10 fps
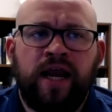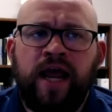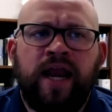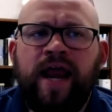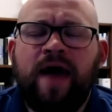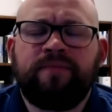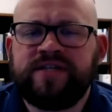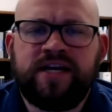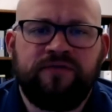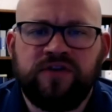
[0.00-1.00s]
And it happens
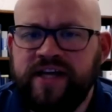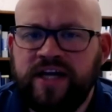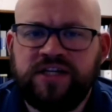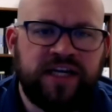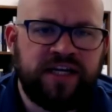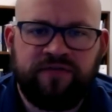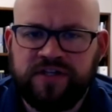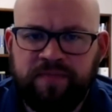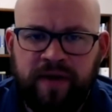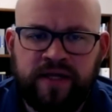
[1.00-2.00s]
at different stages at
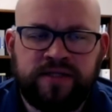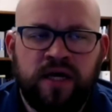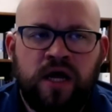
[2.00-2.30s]
different speeds.